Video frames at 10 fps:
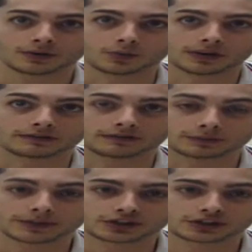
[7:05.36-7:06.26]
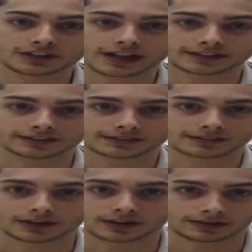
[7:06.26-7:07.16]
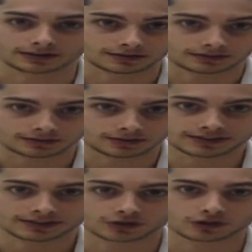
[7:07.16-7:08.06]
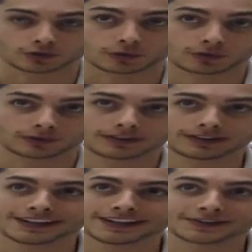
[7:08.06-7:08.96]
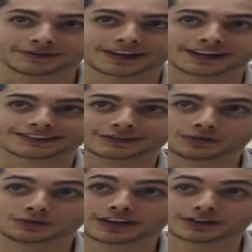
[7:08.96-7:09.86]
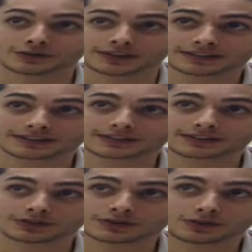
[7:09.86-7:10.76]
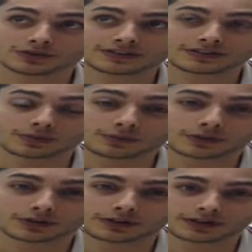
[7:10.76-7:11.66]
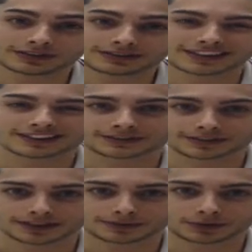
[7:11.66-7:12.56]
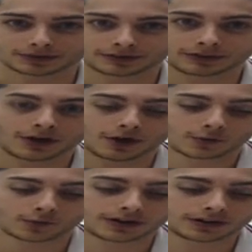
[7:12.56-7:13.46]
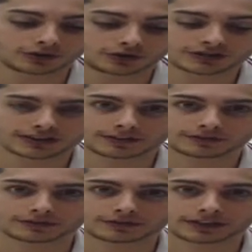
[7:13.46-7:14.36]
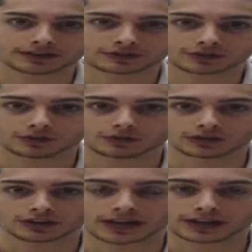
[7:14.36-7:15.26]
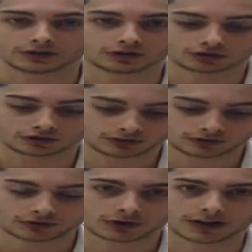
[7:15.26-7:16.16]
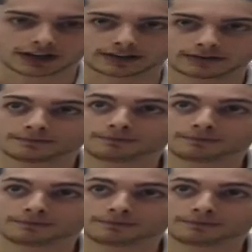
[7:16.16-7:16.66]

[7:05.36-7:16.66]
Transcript: where information has an essential role, whereas Uludağ Drinks uses a more satisfying model where you just have to find a solution and just go ahead.